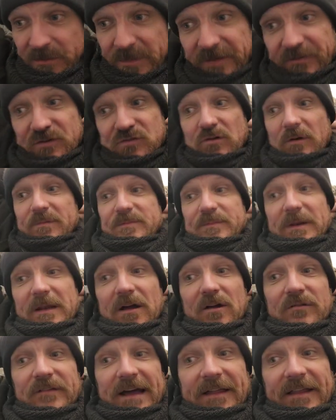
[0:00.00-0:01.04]
but if it drops
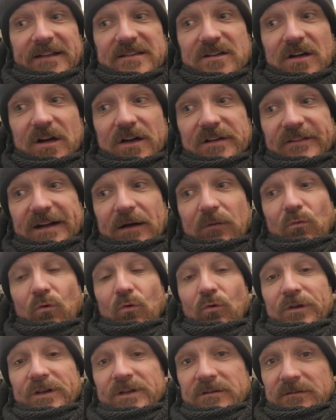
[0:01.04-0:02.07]
below that that's kind of our
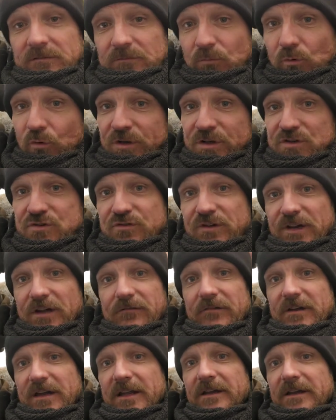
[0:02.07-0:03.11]
warning warning
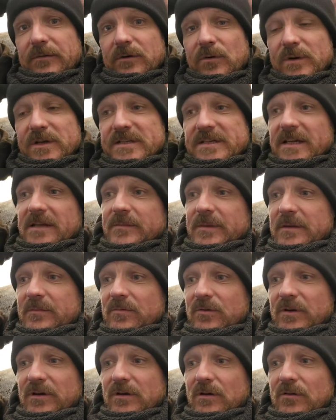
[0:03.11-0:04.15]
trigger really we always say
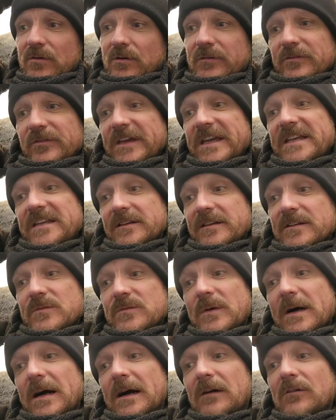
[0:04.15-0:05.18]
people who are feeding
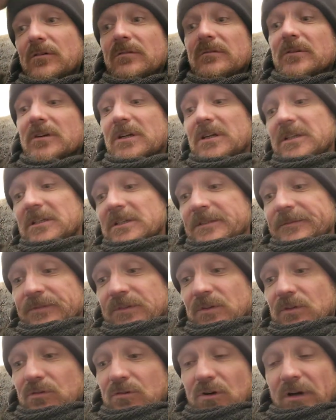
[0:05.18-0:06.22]
as well or,
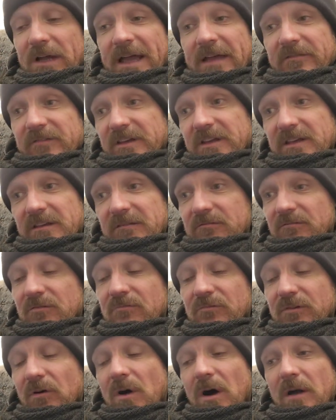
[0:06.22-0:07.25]
or got heavy
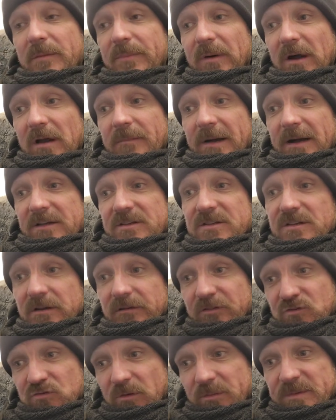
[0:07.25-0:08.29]
real high biomass you know
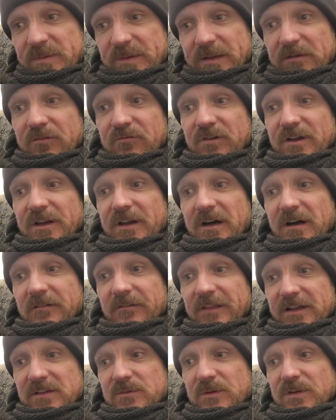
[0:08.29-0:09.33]
if it drops below three and a
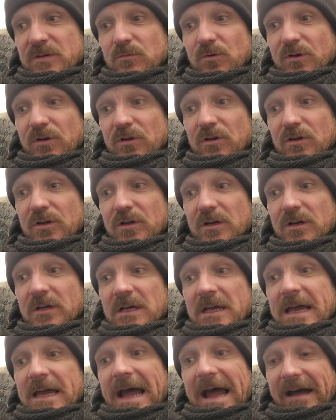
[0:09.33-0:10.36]
half that's when you want to look at
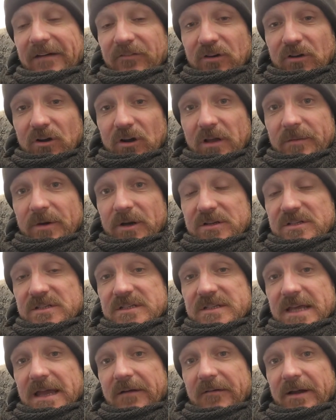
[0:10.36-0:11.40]
have i got
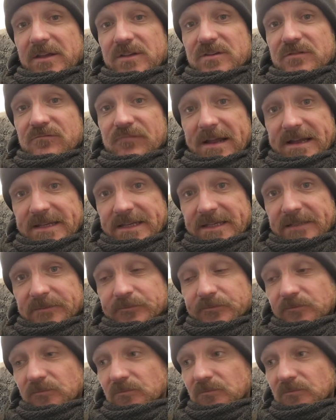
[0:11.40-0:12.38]
emergency aeration ready